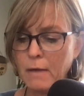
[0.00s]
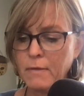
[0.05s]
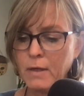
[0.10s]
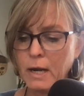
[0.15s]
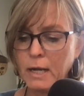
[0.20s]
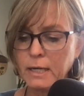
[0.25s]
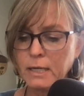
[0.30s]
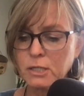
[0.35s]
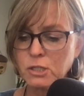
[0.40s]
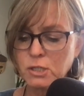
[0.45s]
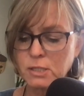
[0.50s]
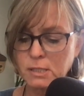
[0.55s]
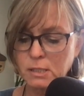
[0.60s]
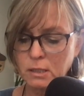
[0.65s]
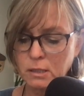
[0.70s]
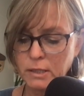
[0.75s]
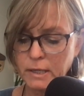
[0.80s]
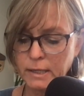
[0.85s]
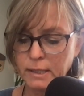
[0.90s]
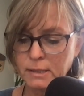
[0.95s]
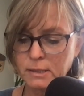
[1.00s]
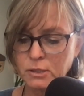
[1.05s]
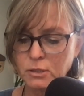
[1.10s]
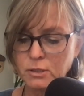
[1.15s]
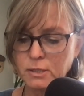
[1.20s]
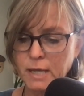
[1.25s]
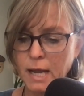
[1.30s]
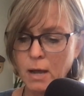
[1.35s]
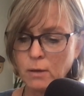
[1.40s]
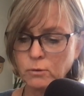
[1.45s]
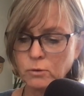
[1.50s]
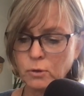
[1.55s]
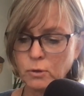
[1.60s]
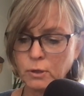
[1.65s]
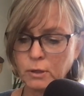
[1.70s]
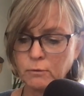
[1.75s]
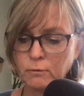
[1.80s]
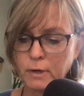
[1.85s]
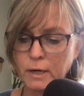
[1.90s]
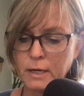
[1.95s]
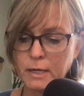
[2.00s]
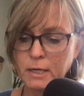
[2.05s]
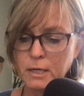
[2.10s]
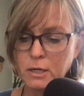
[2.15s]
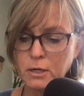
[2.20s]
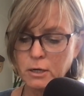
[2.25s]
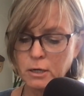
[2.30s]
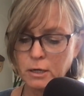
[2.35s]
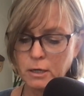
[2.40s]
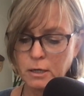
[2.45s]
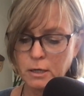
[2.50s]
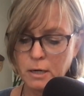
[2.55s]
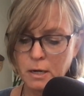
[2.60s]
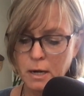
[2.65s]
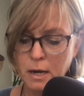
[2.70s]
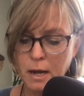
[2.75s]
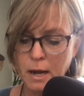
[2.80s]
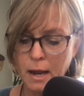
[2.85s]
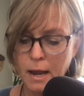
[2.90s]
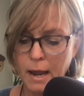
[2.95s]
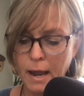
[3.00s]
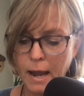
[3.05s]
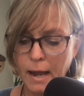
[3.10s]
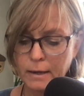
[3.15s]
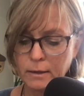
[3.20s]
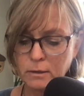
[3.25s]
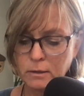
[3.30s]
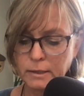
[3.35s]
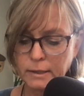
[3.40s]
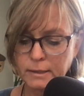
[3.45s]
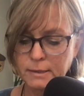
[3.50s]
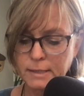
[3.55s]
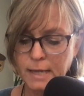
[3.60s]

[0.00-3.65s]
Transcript: and then I can just click to download it right here and click